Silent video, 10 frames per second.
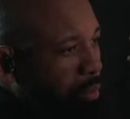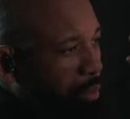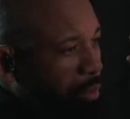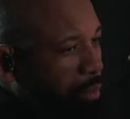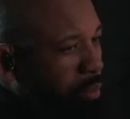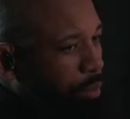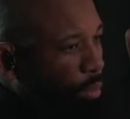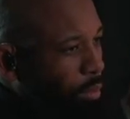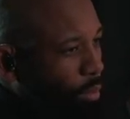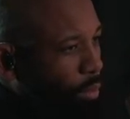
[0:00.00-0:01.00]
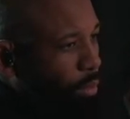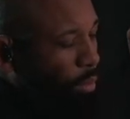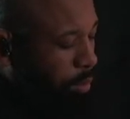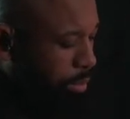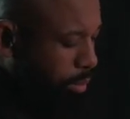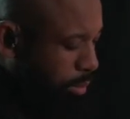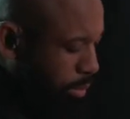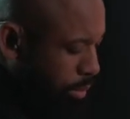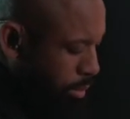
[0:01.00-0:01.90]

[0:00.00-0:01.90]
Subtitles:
[no speech]